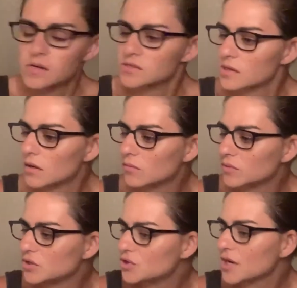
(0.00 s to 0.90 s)
So
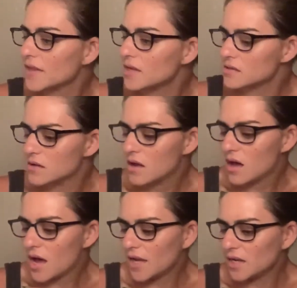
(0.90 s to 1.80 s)
would you try these?
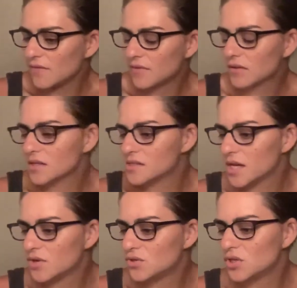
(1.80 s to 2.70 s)
I definitely say
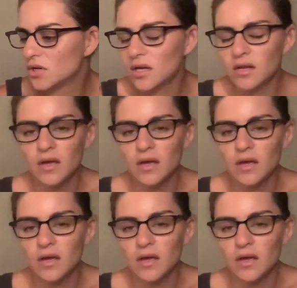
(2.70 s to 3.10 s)
you should.